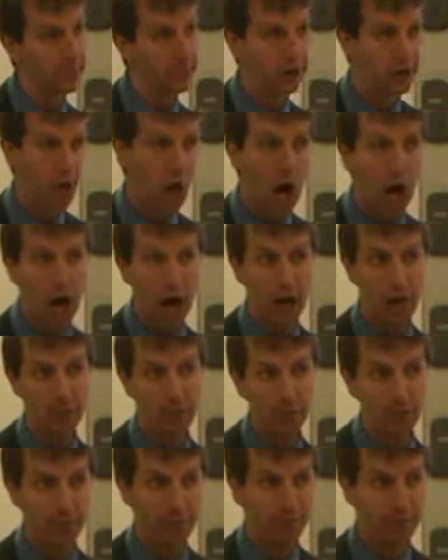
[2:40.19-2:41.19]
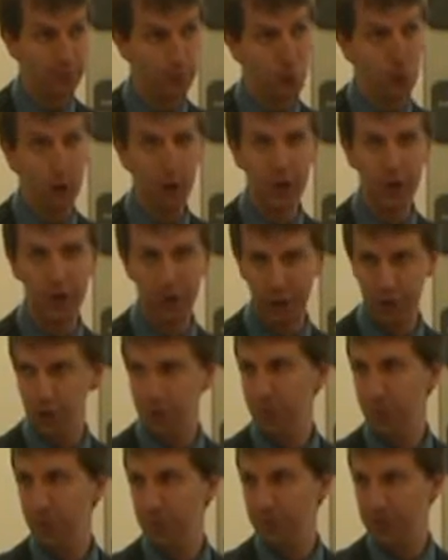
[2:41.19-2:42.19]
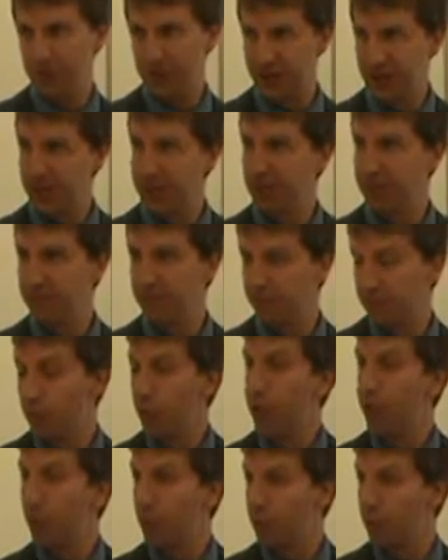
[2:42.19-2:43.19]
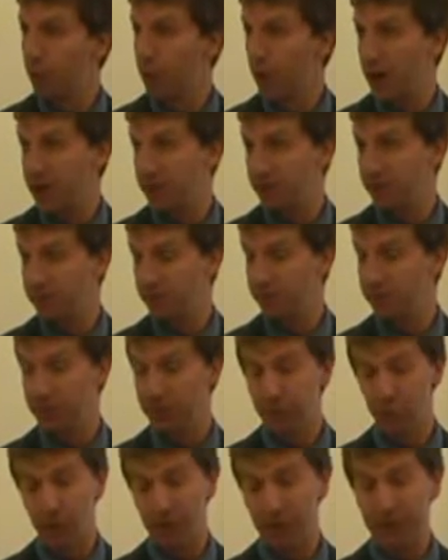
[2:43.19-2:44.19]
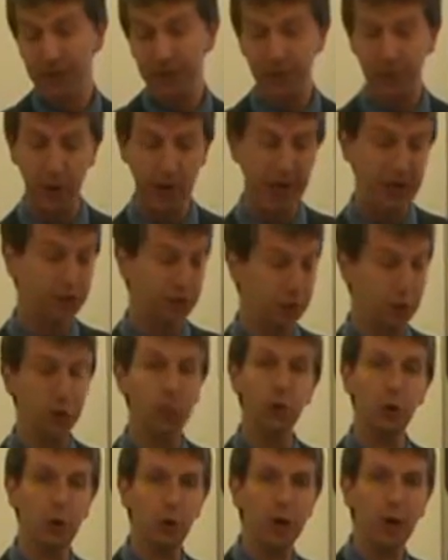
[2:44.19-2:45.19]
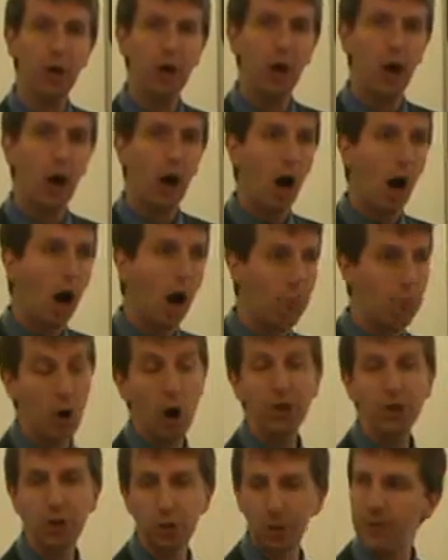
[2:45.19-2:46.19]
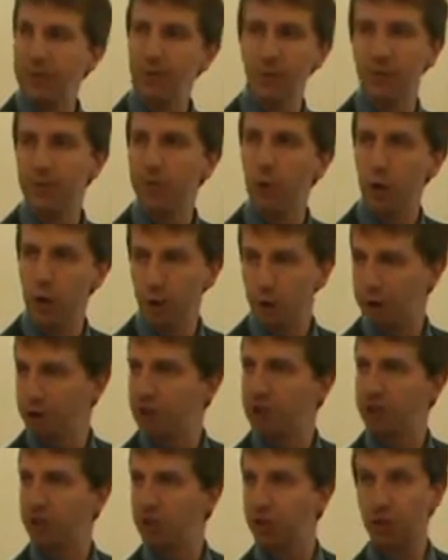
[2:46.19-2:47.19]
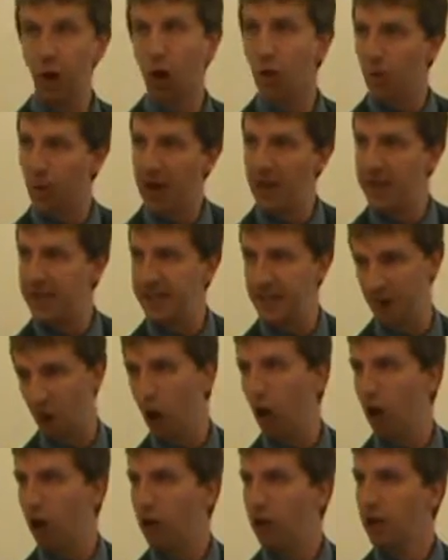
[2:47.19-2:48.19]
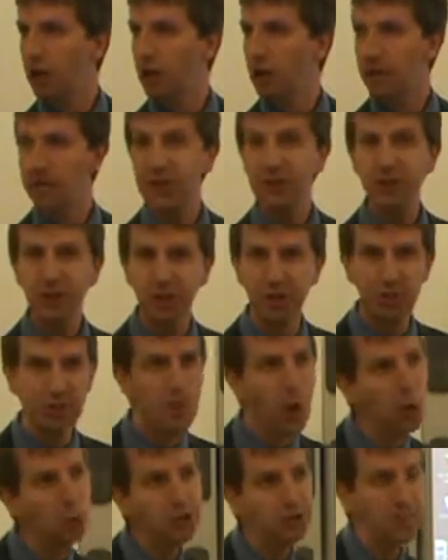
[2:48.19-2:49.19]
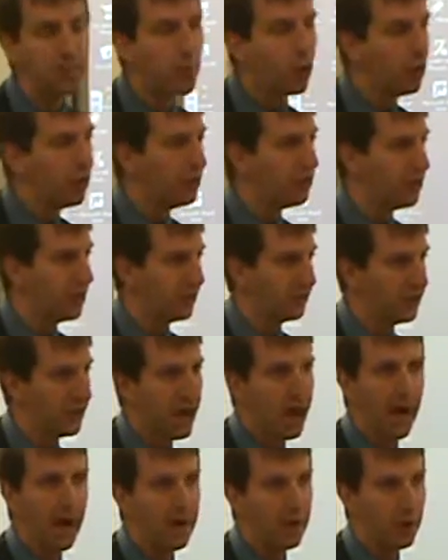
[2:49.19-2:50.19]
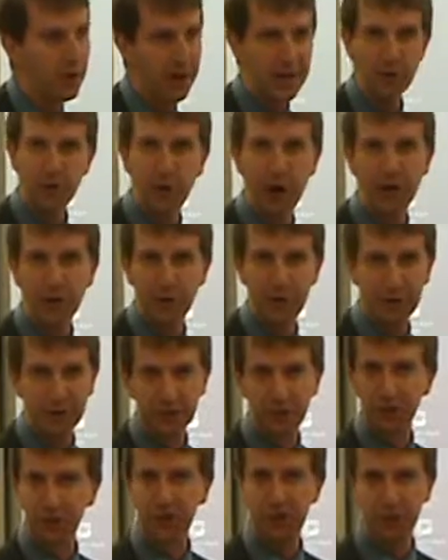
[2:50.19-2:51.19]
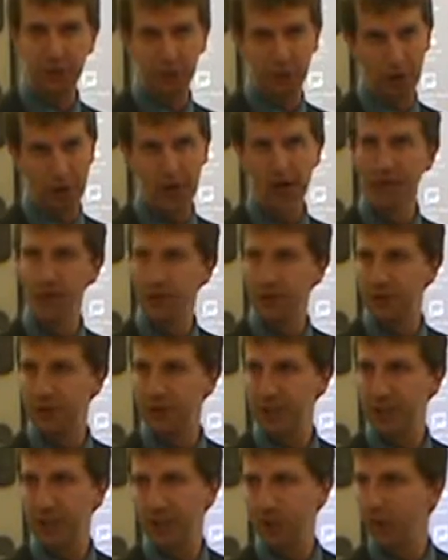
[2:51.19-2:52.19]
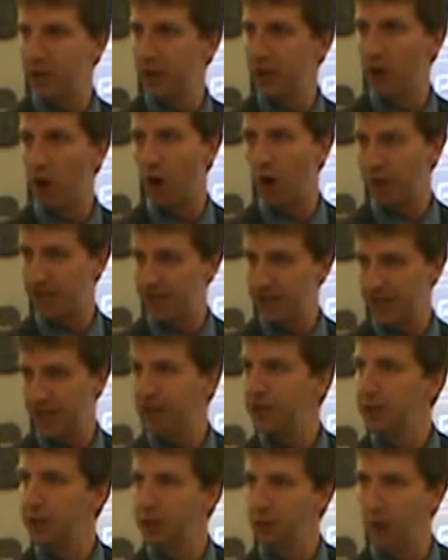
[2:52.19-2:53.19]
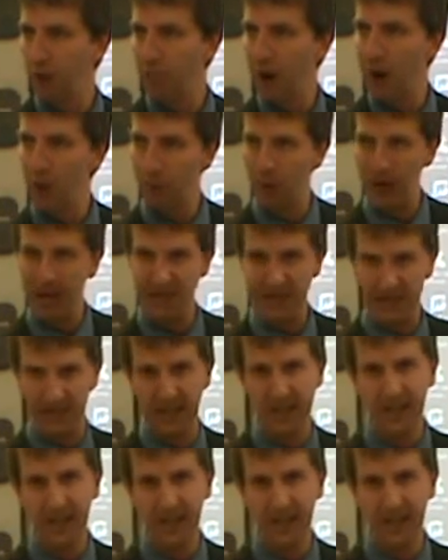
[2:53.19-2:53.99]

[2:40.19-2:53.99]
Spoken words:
of time before you begin, before the piece of writing is due. But also even before you just start writing at all. This is the most important thing that I or any other English teacher or any other teacher at all can tell you about writing,